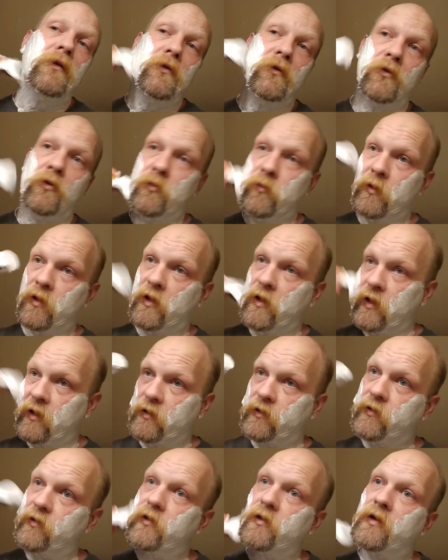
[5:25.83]
Normally
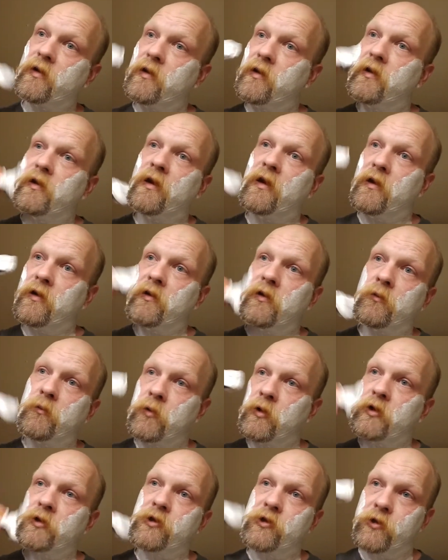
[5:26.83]
it's kind of the end of the
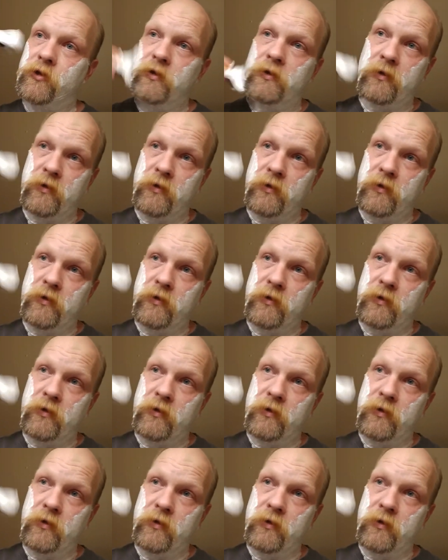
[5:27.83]
brush,